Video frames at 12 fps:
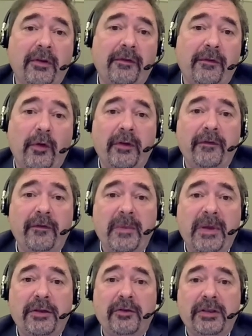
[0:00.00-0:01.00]
the flow of
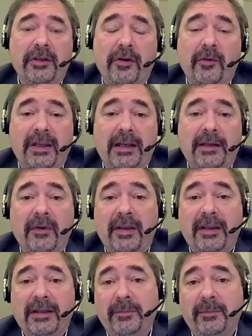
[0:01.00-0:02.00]
information is going. Anyone
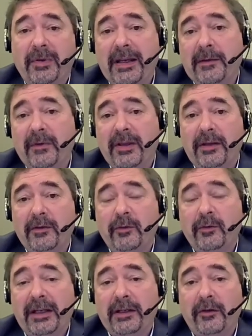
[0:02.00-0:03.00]
that's playing with the new
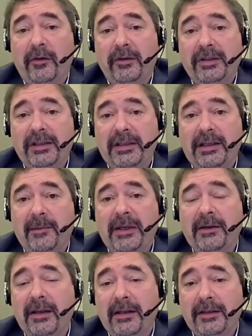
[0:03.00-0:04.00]
technologies, I
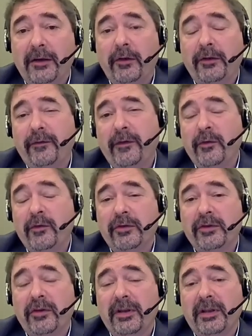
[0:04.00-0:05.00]
mean, there's a lot of
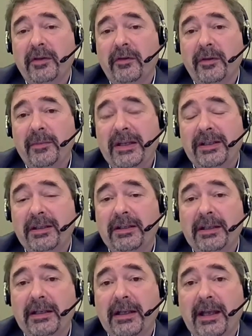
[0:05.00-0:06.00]
focus on the
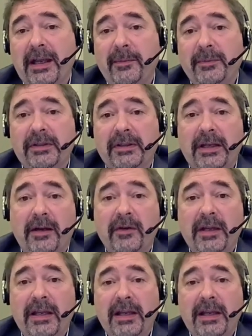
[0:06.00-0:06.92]
messaging apps now.